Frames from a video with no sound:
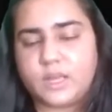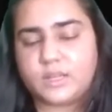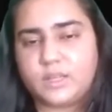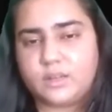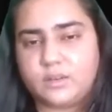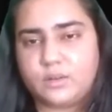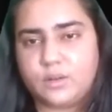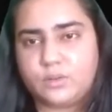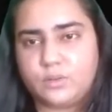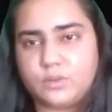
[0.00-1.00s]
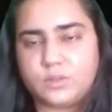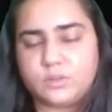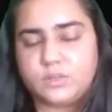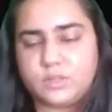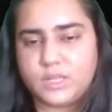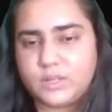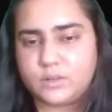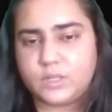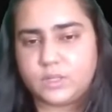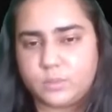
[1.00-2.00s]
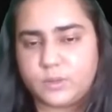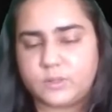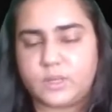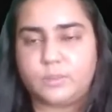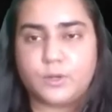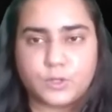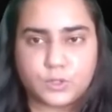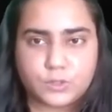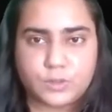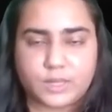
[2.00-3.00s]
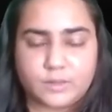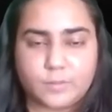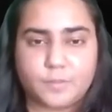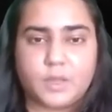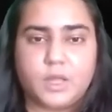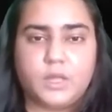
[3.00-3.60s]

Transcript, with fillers: and then those single data points are merged together